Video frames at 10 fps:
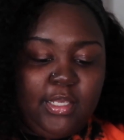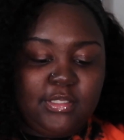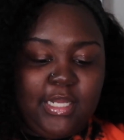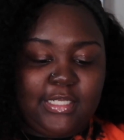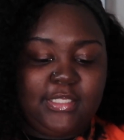
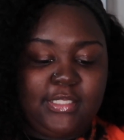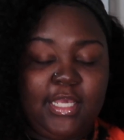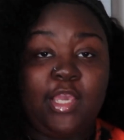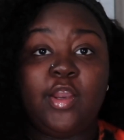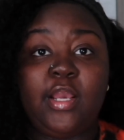it's not
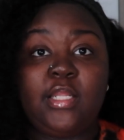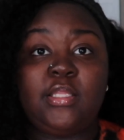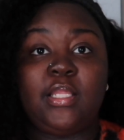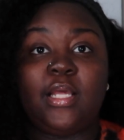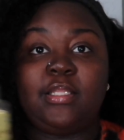sticky or
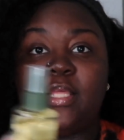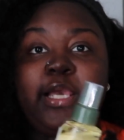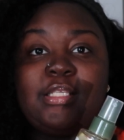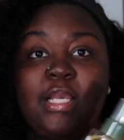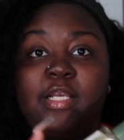anything like
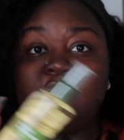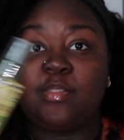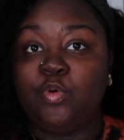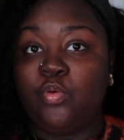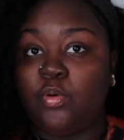that it's like a
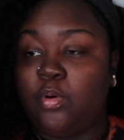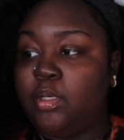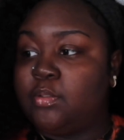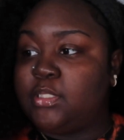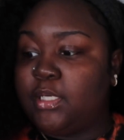smooth
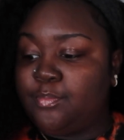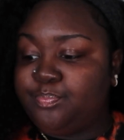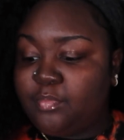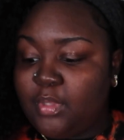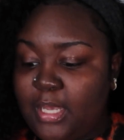oil so
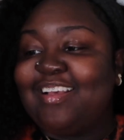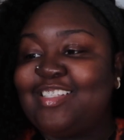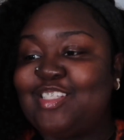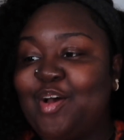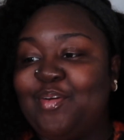
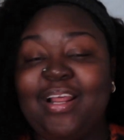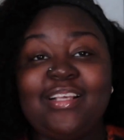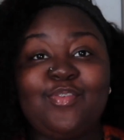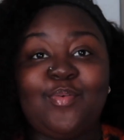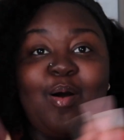so
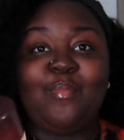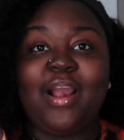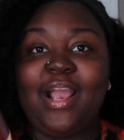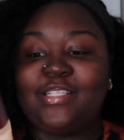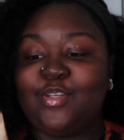next from
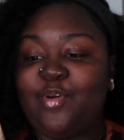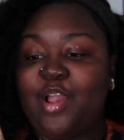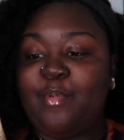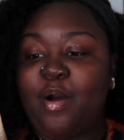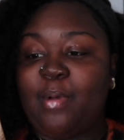walmart has to
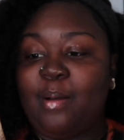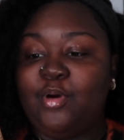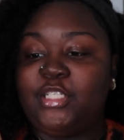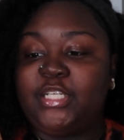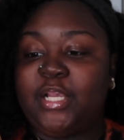rib on my
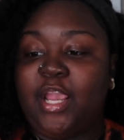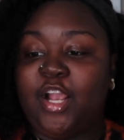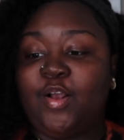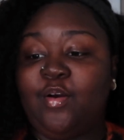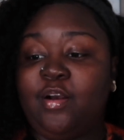moisture
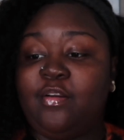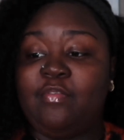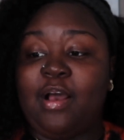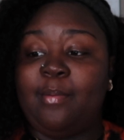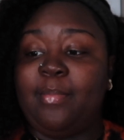care cocoa
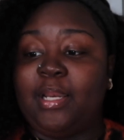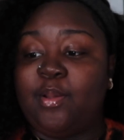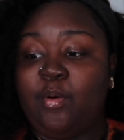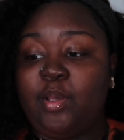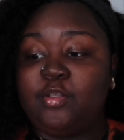divine
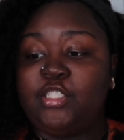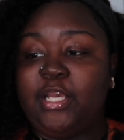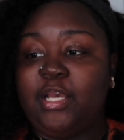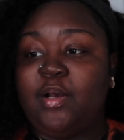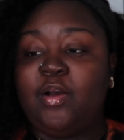body oil
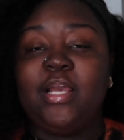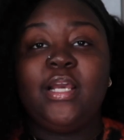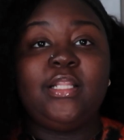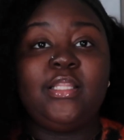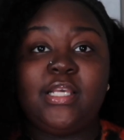gel
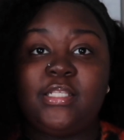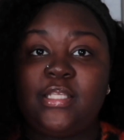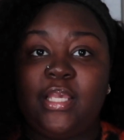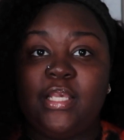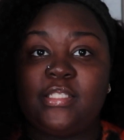
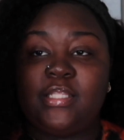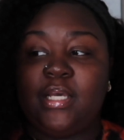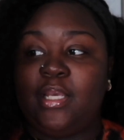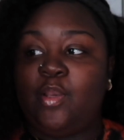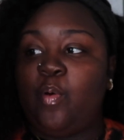this is
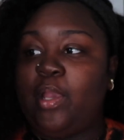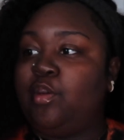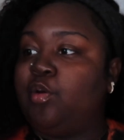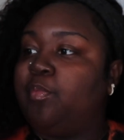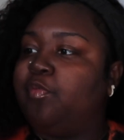the
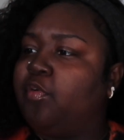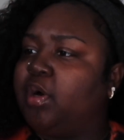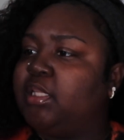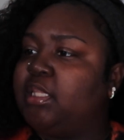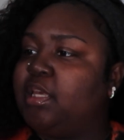equate dupe
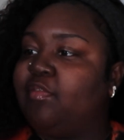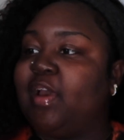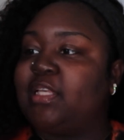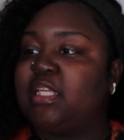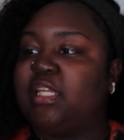for the
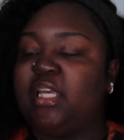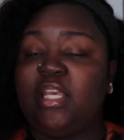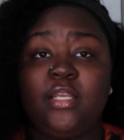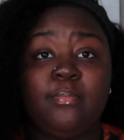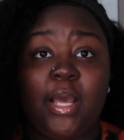
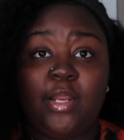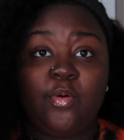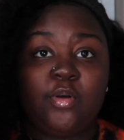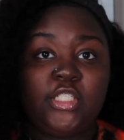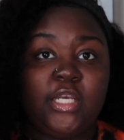vaseline body
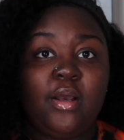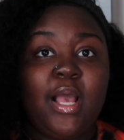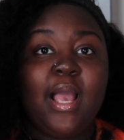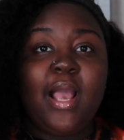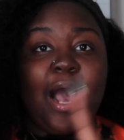oil gel
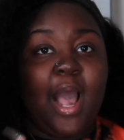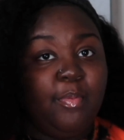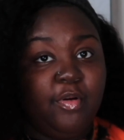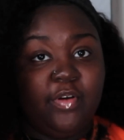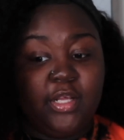i
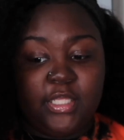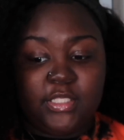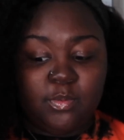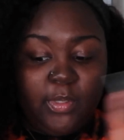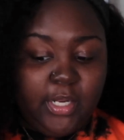prefer
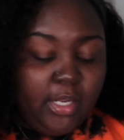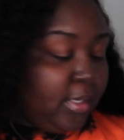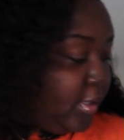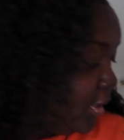this one